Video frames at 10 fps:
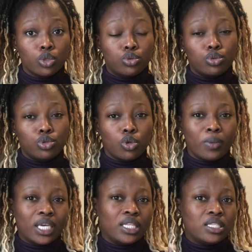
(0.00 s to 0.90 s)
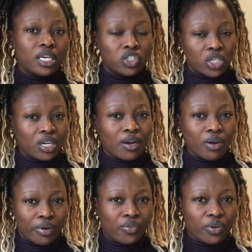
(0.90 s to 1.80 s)
to make it a general
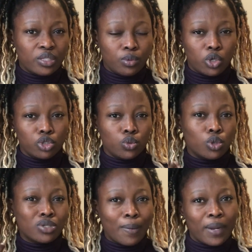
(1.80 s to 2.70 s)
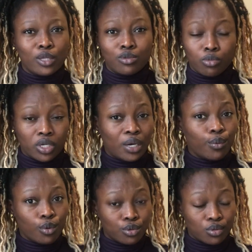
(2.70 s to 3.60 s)
reference because you want to apply to more than
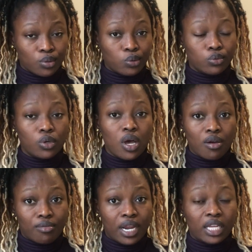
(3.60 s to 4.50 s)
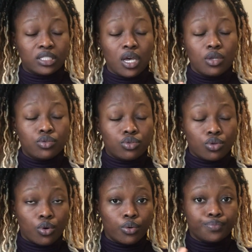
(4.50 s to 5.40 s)
one school, right?
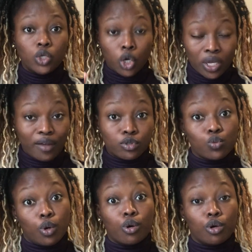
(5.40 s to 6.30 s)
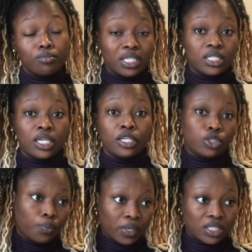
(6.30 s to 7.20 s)
So all you have to work on basically is
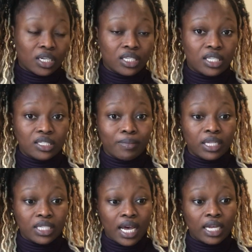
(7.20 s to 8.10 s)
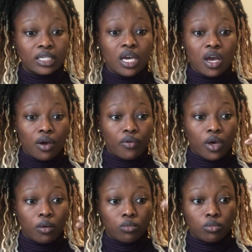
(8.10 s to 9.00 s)
your personal statement. And
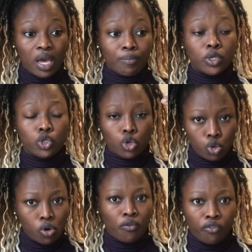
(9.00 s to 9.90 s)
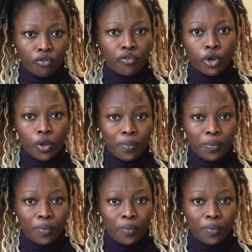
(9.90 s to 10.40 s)
I mean, for your